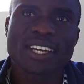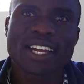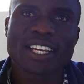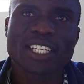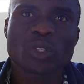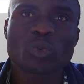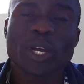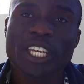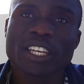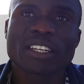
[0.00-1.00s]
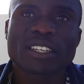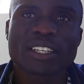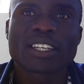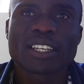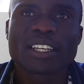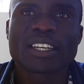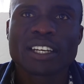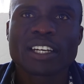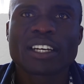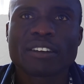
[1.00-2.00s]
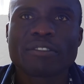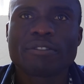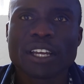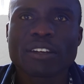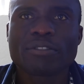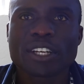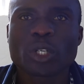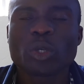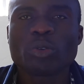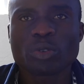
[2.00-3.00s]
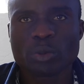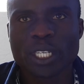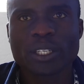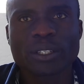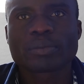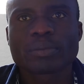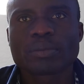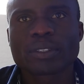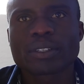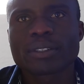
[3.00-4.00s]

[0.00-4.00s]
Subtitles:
and it is working very, very good for me.